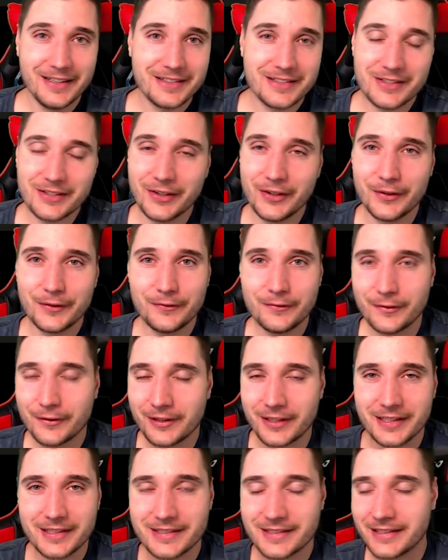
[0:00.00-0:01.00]
So
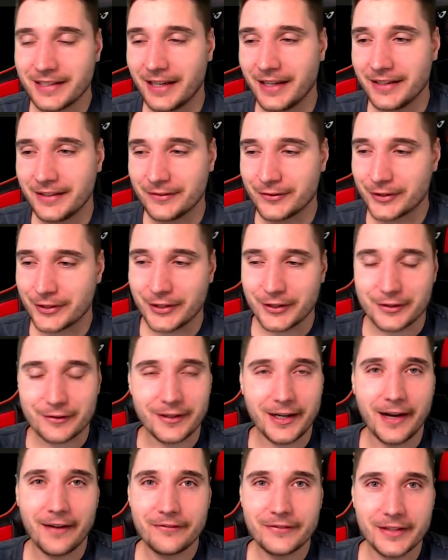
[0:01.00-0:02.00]
for, let's say, when you're
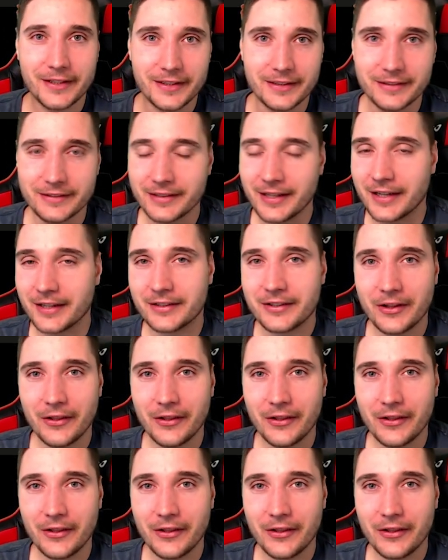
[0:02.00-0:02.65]
crafting